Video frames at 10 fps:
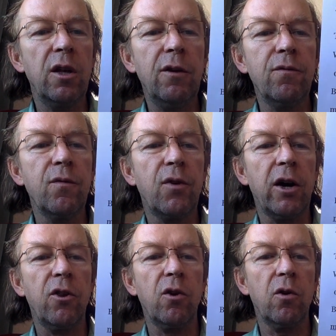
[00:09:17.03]
even
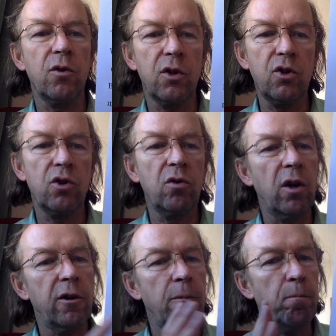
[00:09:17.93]
find the condition
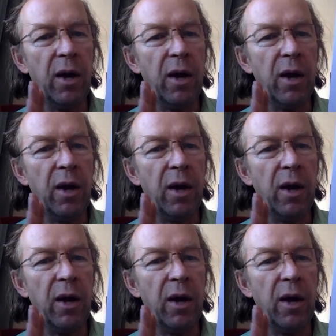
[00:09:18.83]
and a